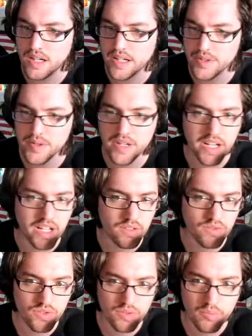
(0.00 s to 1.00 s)
Creating a
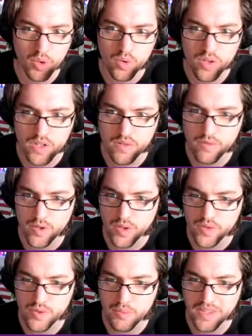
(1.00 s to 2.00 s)
custom hook for
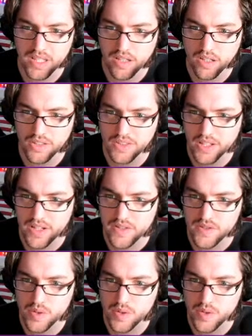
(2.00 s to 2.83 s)
consuming the context.